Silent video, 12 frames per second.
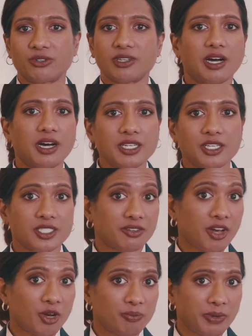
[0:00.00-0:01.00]
regardless of
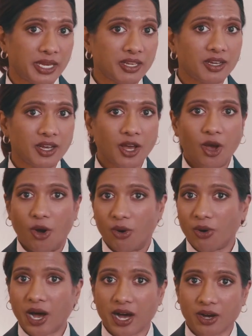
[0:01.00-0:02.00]
how big
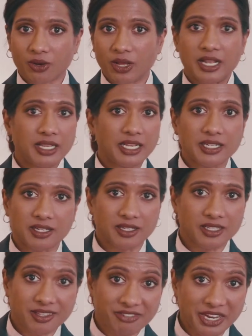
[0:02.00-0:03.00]
or how little
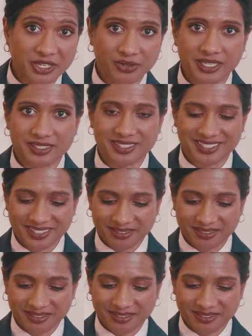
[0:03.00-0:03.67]
the venue is.